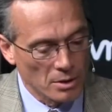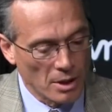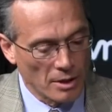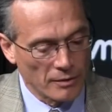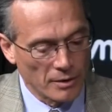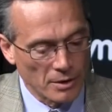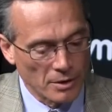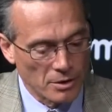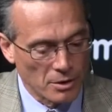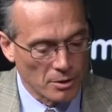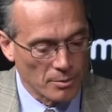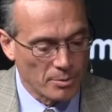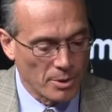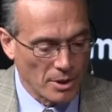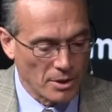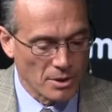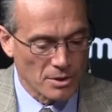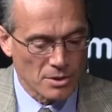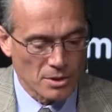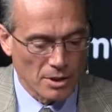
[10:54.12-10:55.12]
level in your
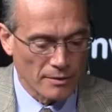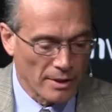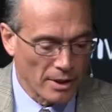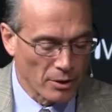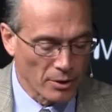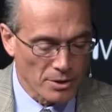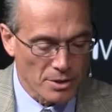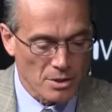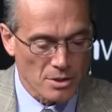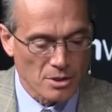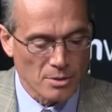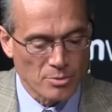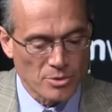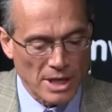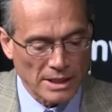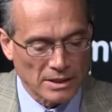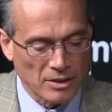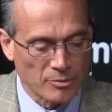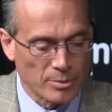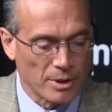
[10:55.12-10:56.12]
opinion, Steve? I know this is
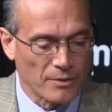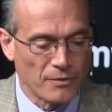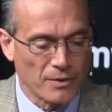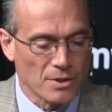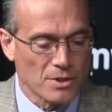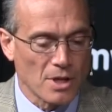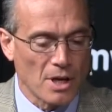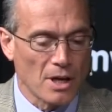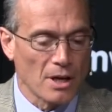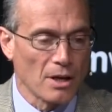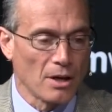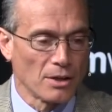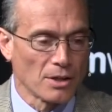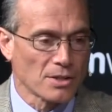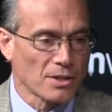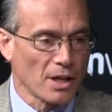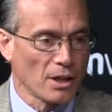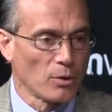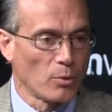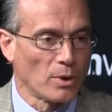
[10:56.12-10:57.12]
subjective, but if you say yep. on a
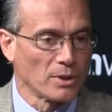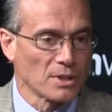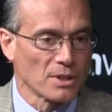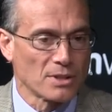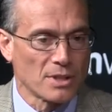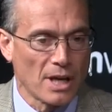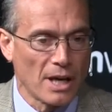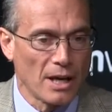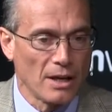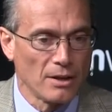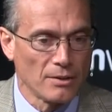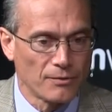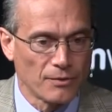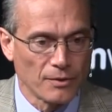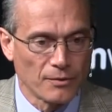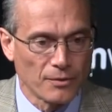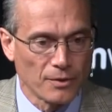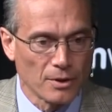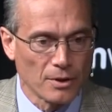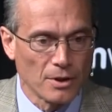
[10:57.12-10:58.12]
scale of one to 10 for,
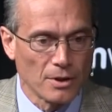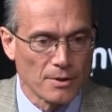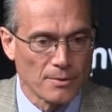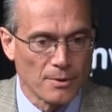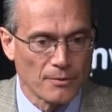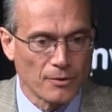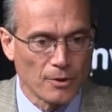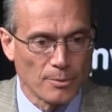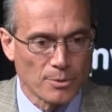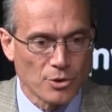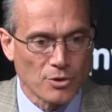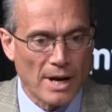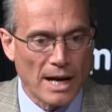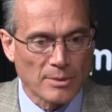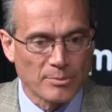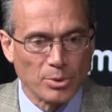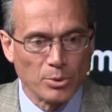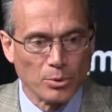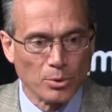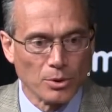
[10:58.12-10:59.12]
for, uh, for
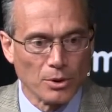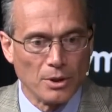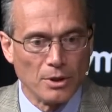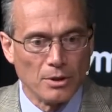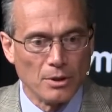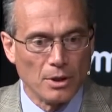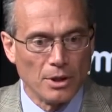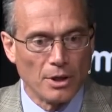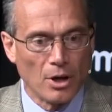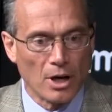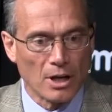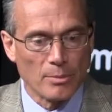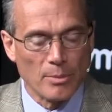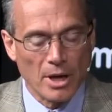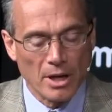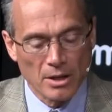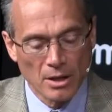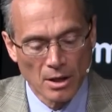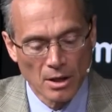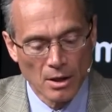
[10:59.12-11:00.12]
abstract pool and, and, automate